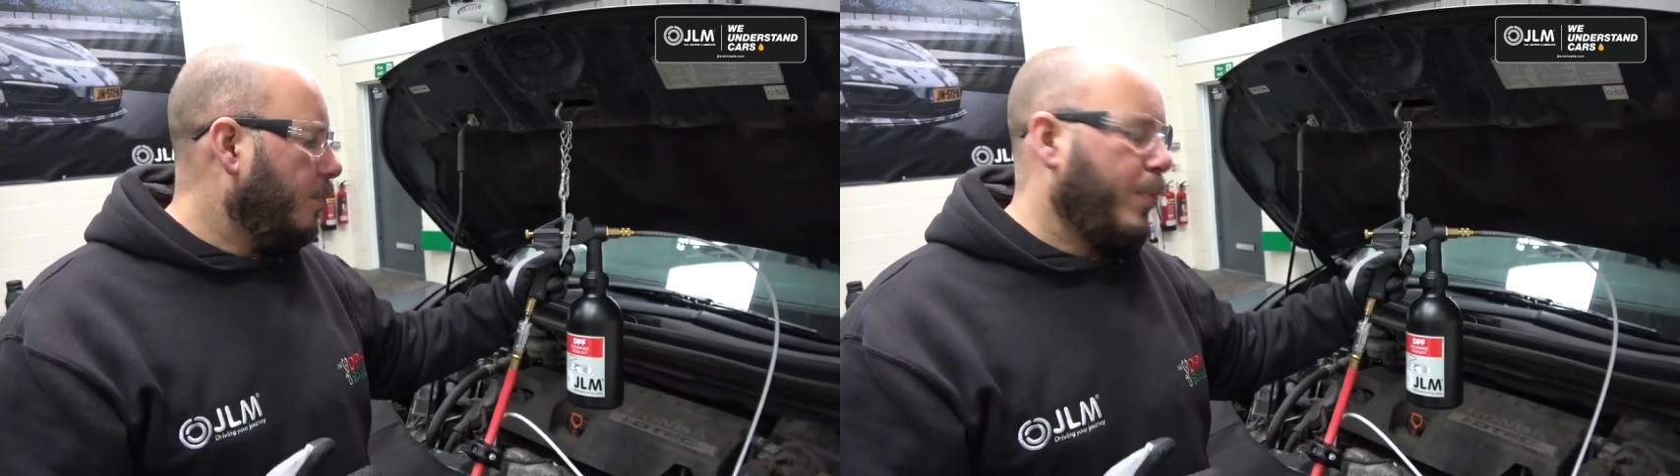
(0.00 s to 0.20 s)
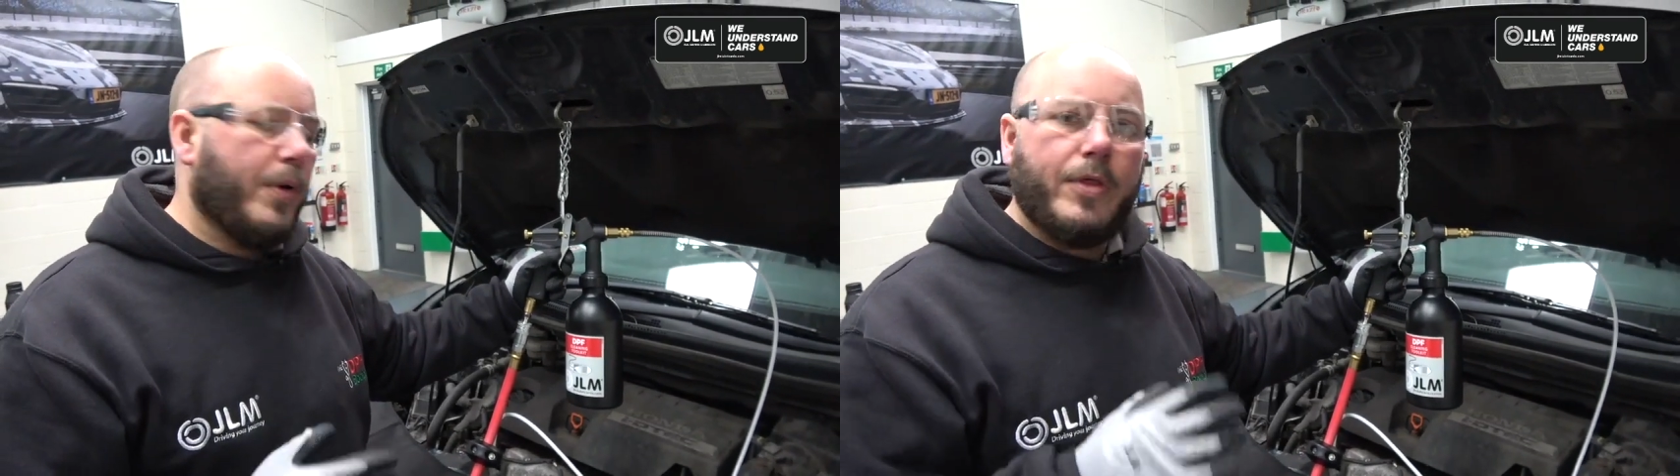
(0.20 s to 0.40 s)

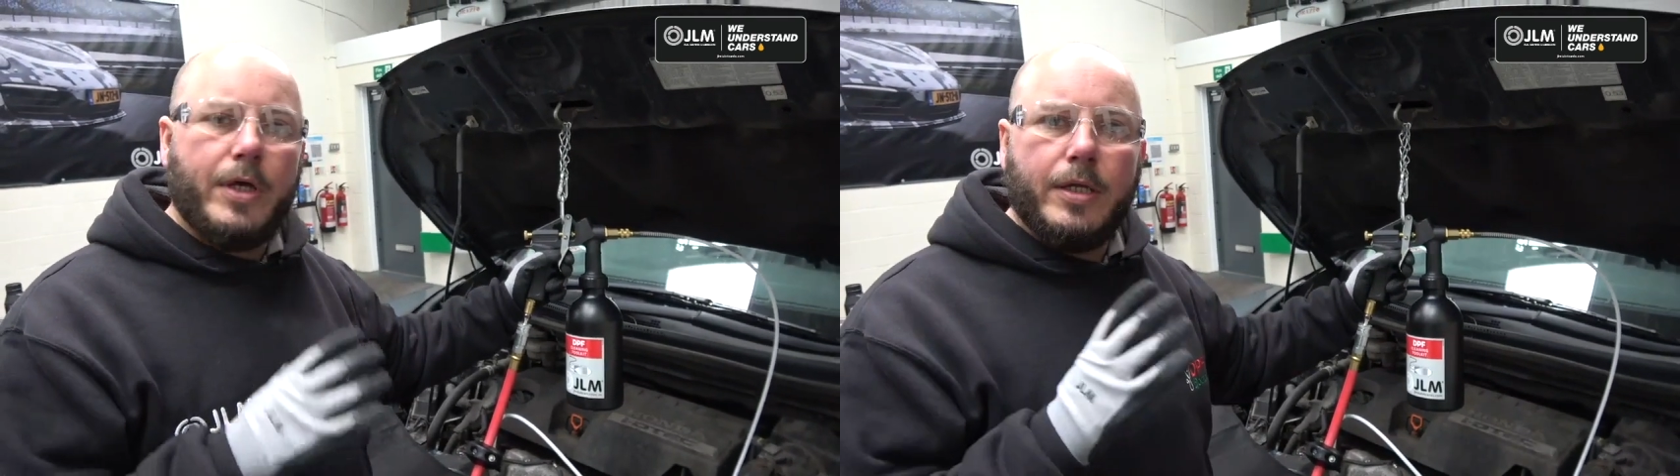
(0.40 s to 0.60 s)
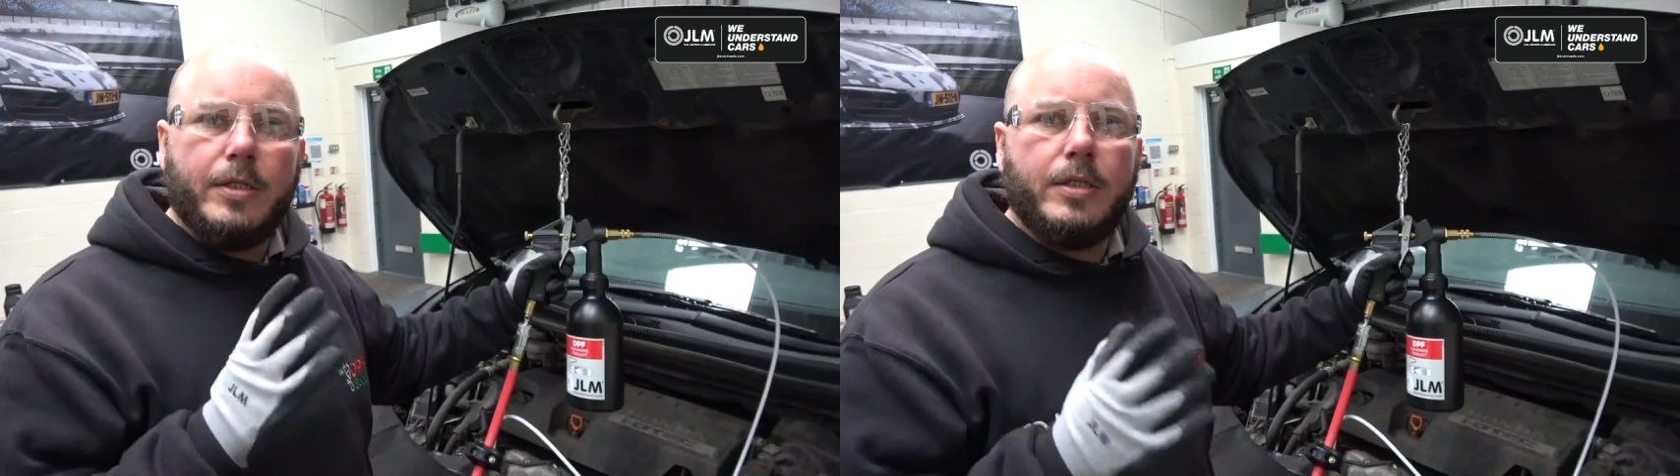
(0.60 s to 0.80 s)
but
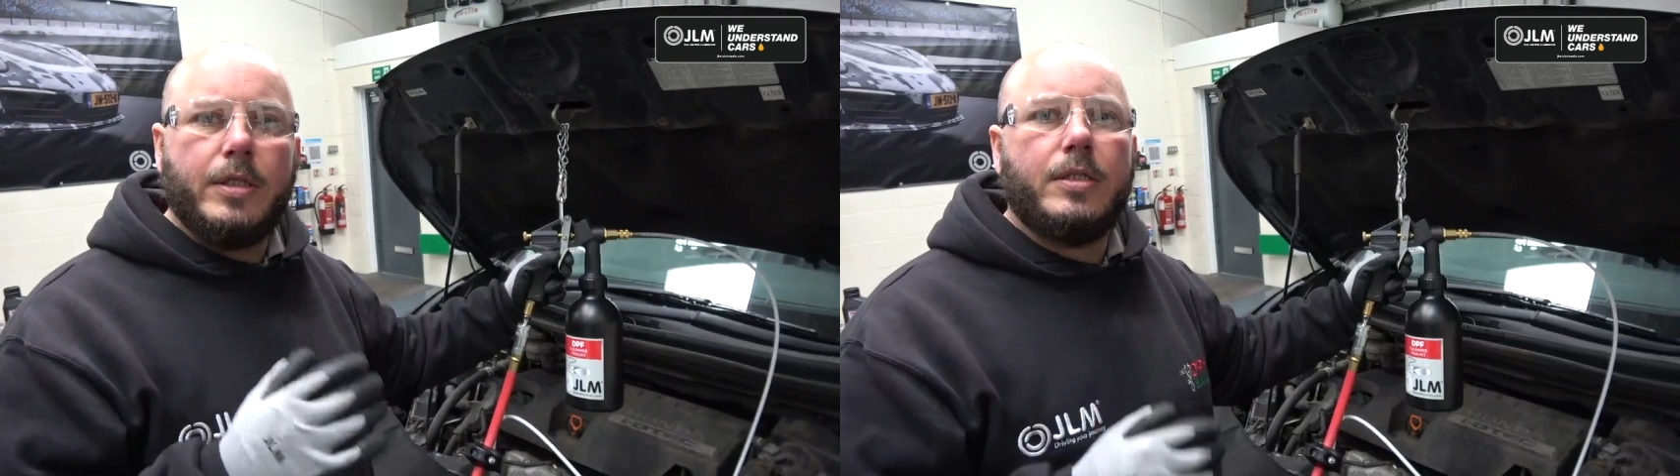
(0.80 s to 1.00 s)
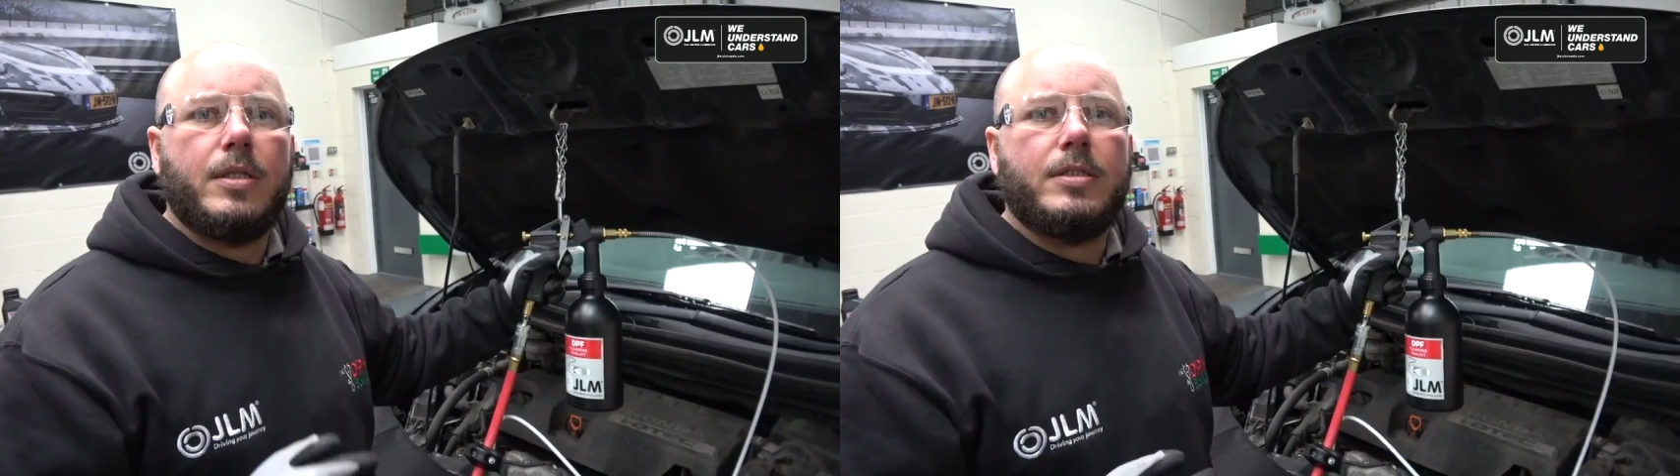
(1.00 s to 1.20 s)
the
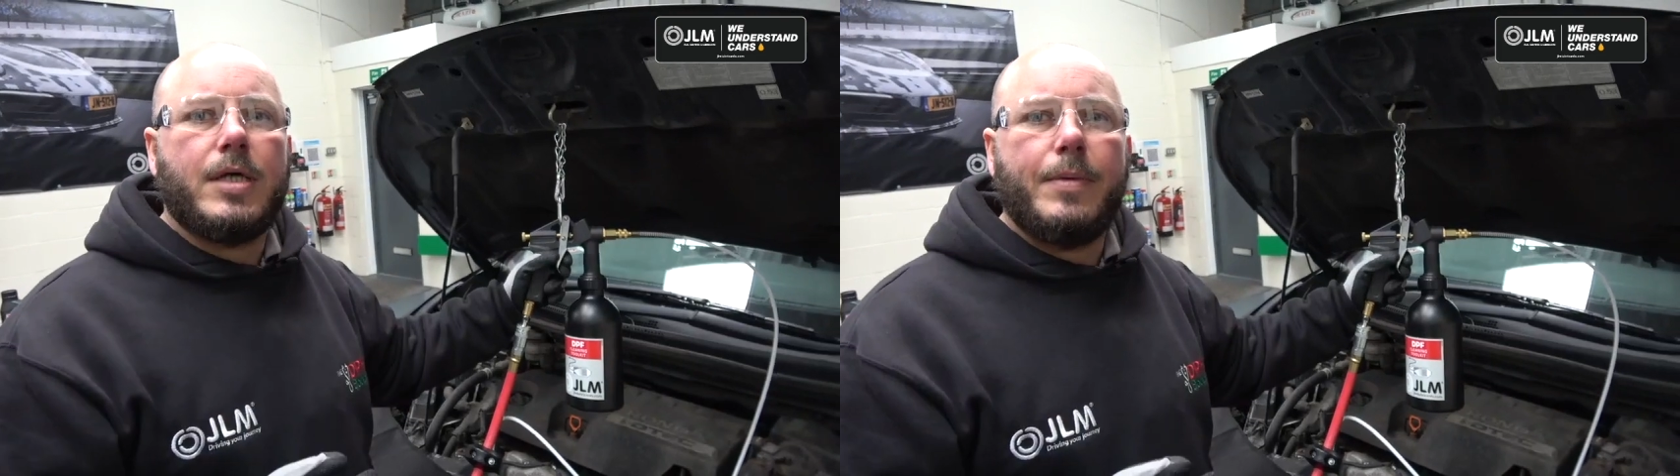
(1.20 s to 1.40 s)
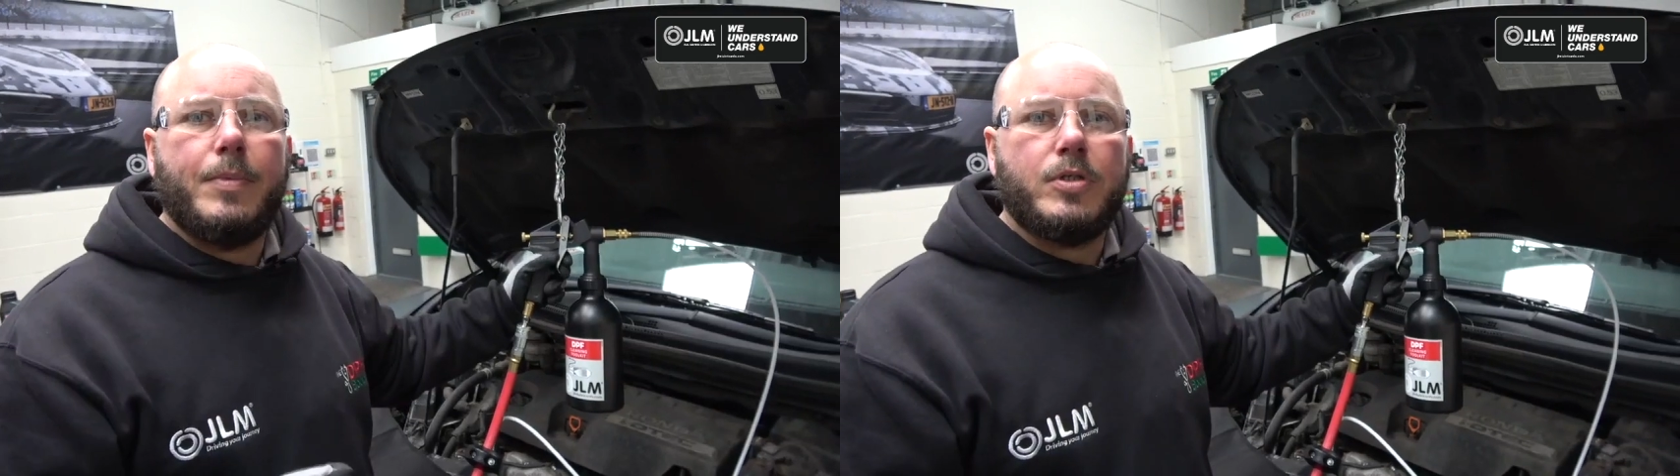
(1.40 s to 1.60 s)

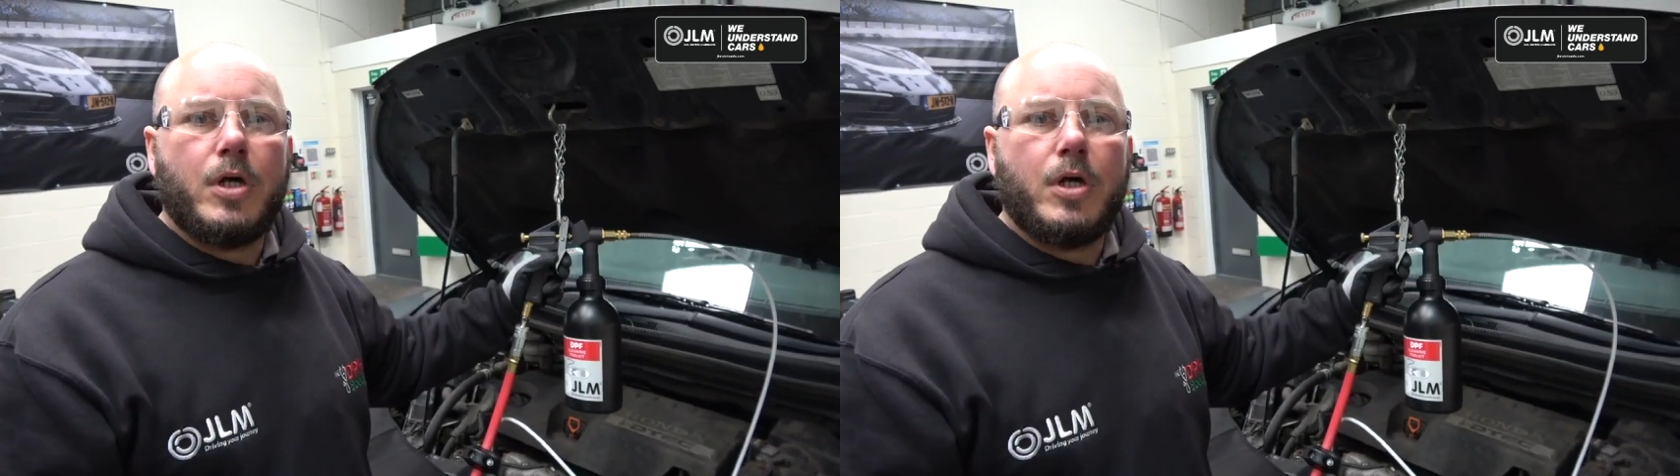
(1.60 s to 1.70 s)
timings